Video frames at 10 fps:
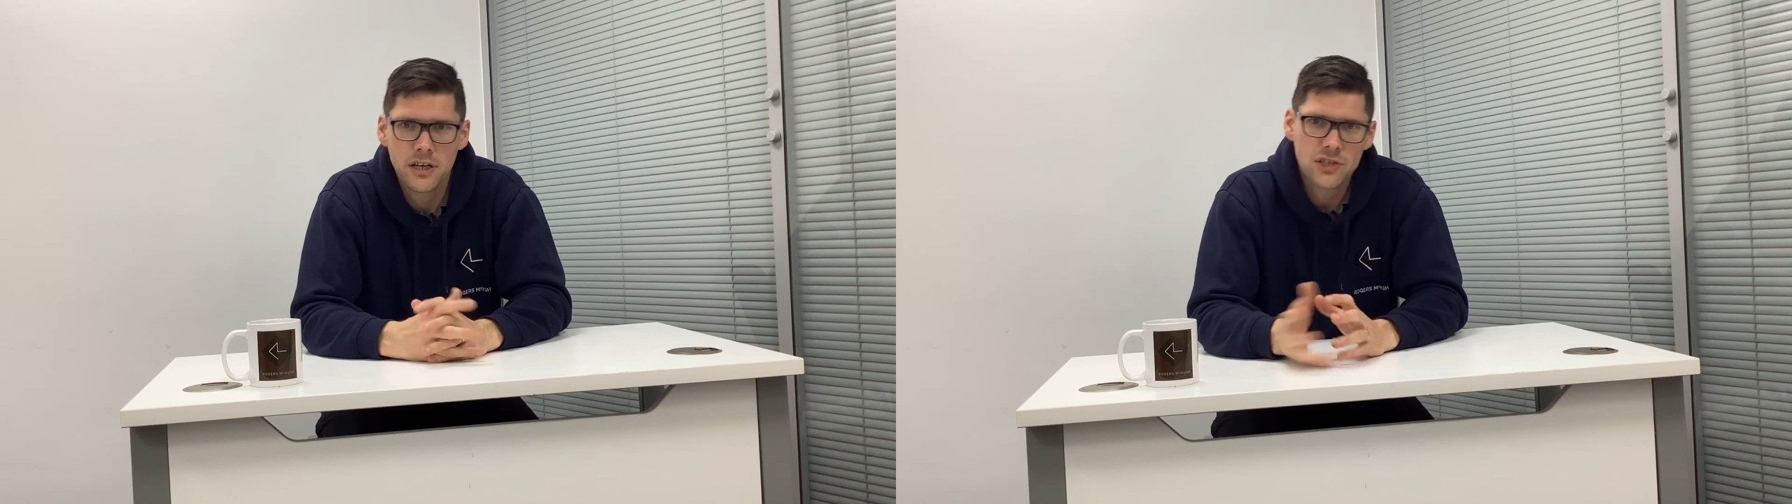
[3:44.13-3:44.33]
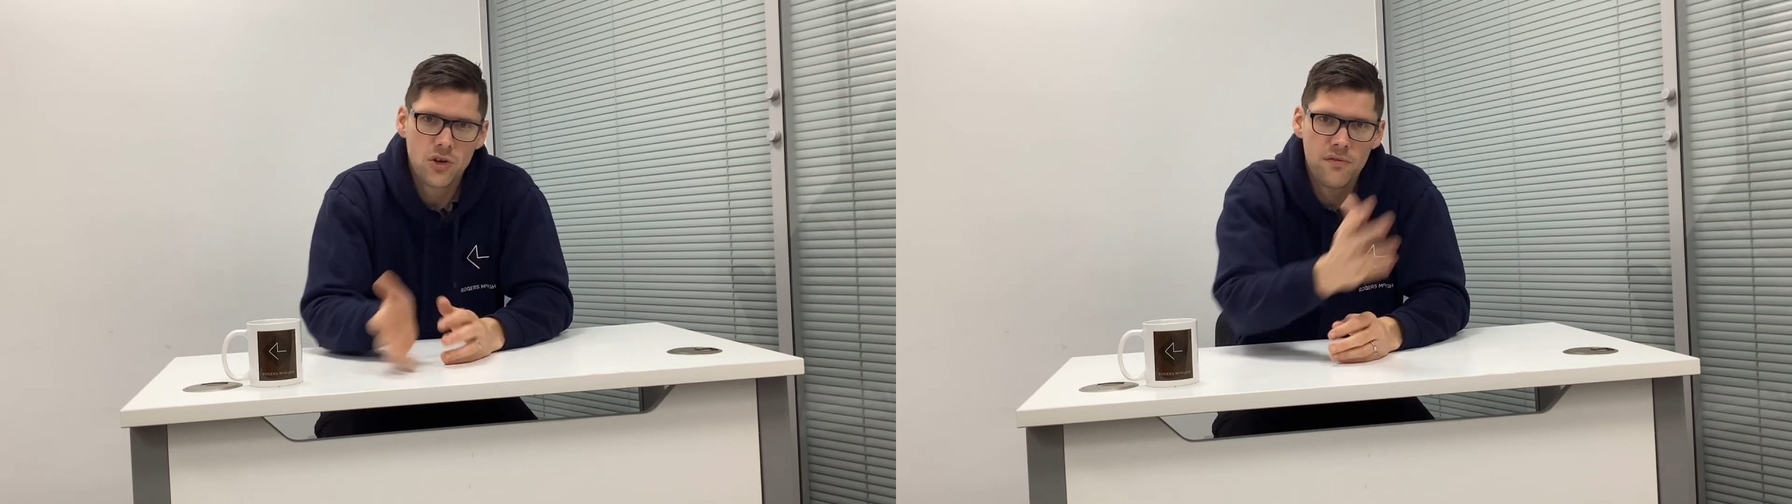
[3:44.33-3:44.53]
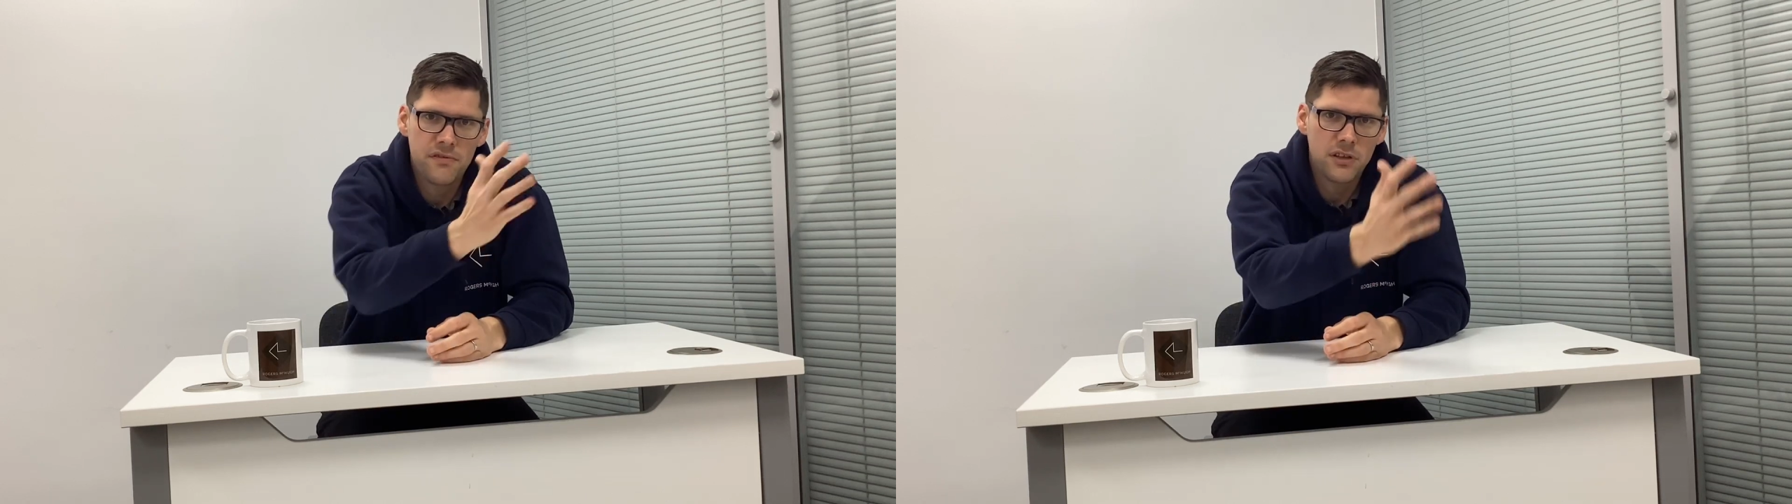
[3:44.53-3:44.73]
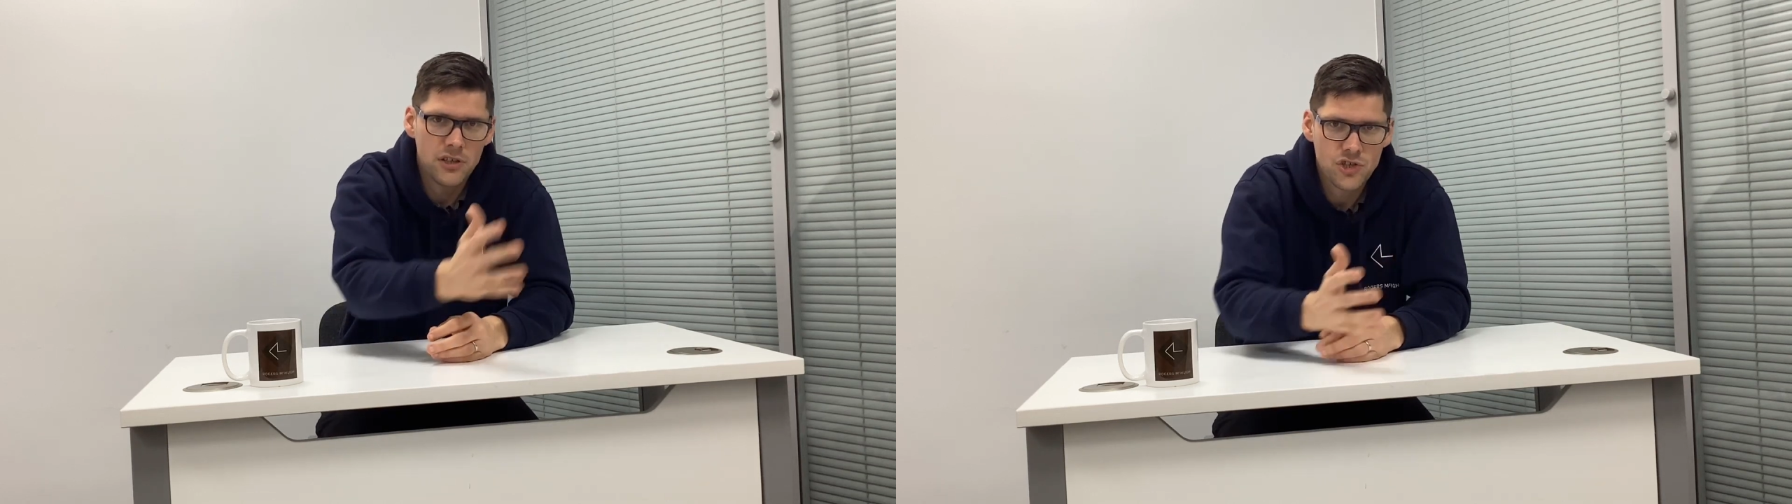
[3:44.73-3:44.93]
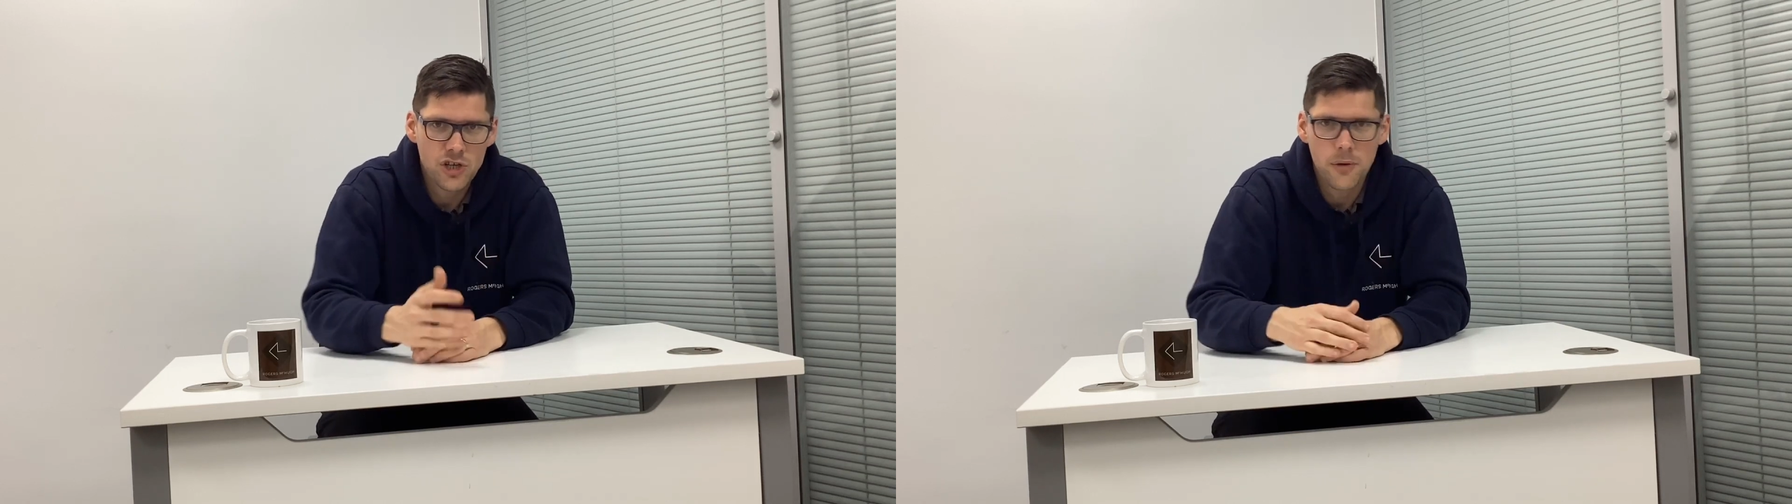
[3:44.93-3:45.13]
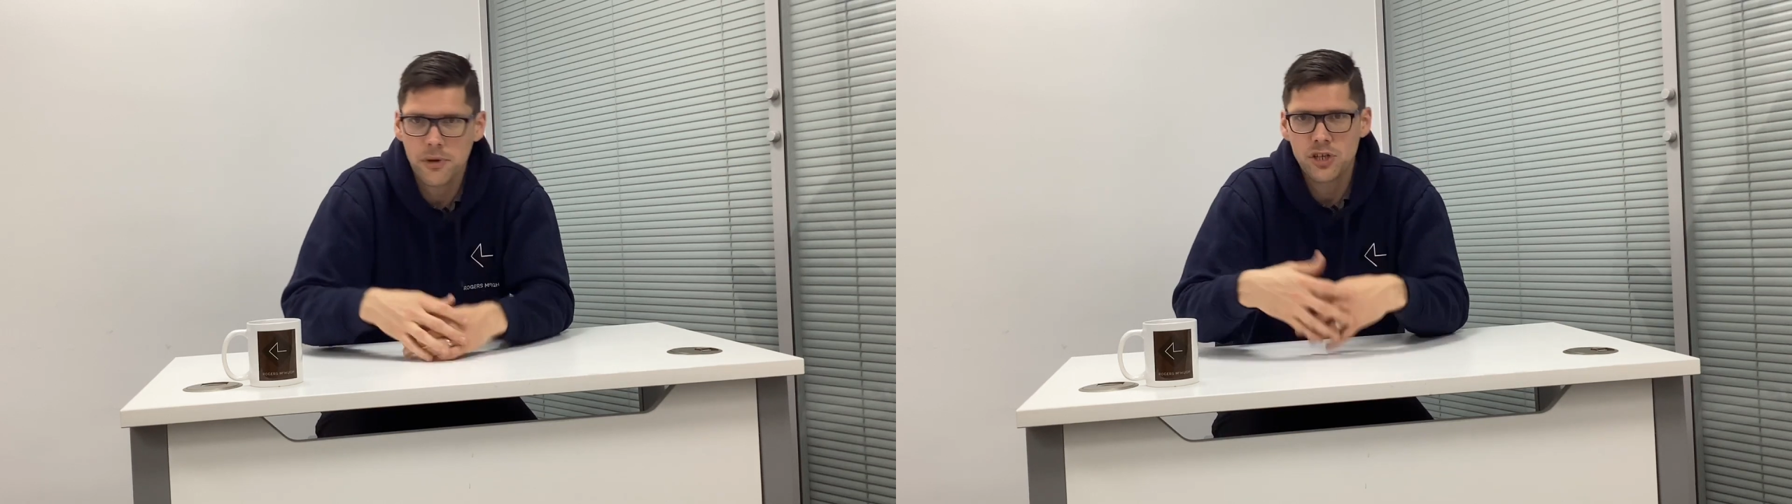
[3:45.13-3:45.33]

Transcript: I need to go and fill this job,